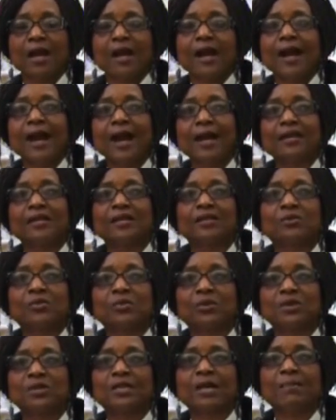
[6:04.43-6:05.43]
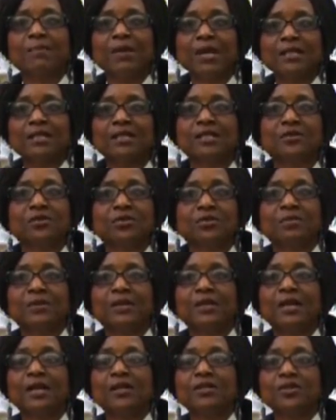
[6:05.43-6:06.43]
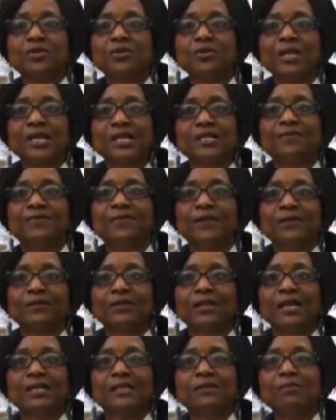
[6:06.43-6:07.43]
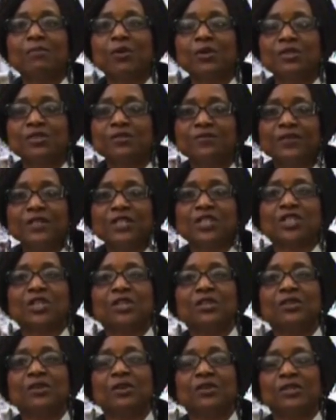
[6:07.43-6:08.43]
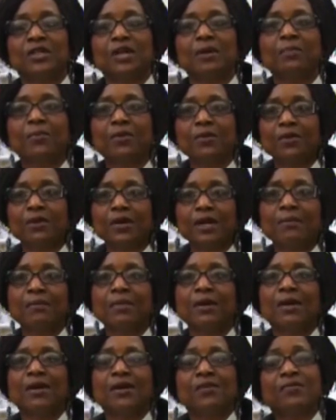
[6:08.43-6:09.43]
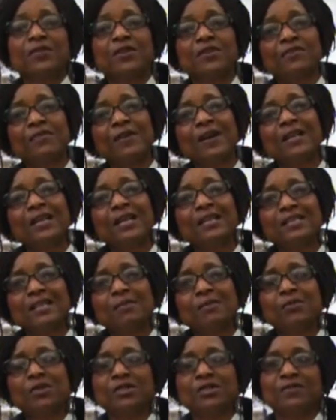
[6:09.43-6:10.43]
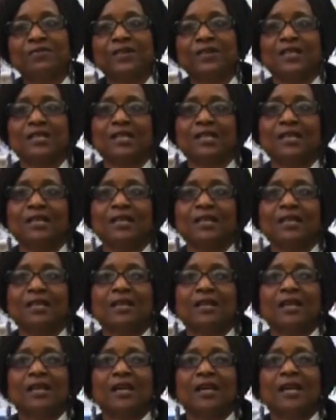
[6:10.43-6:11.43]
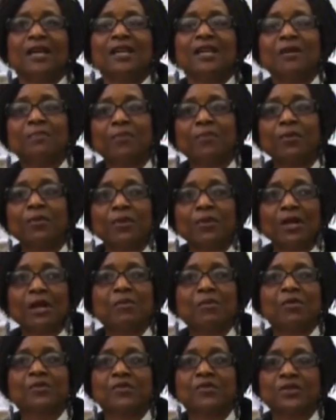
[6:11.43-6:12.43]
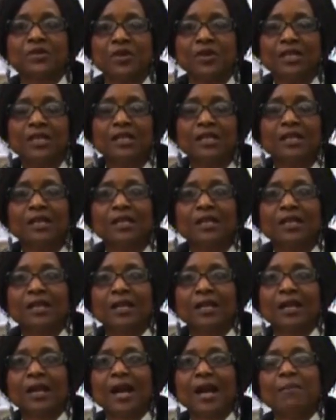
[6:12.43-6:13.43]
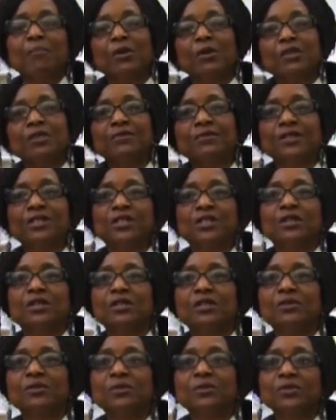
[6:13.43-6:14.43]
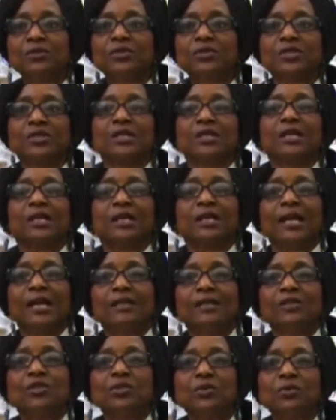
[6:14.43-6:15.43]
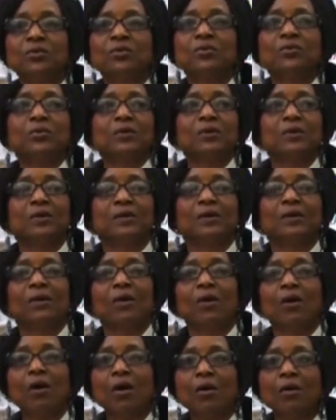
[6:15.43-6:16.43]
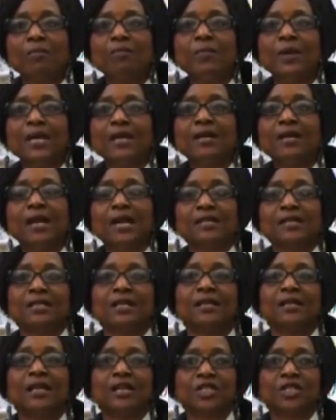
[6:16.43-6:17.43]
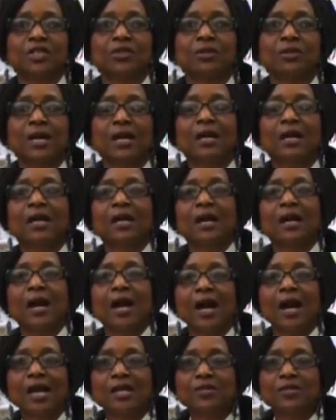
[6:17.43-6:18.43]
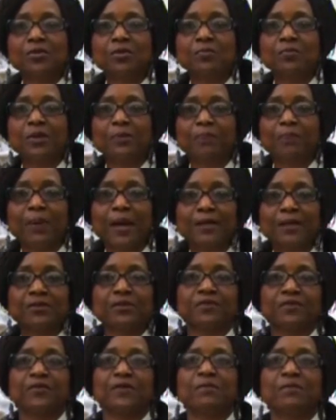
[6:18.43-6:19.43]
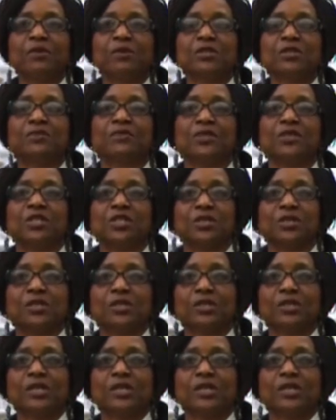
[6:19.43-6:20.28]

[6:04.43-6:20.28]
And it was amazing to me that students felt that the motivation on their program, for the fact that they are motivated in a program of study, and motivation includes that you or me as a lecturer has to be part of the motivation.